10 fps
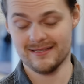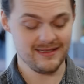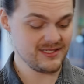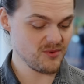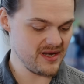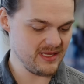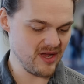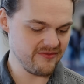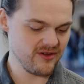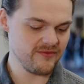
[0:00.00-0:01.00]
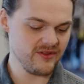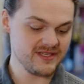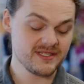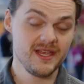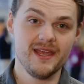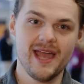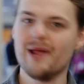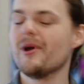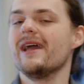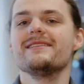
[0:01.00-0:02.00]
That's why I need my phone for this.
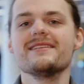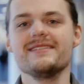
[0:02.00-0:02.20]
Anyway, it's a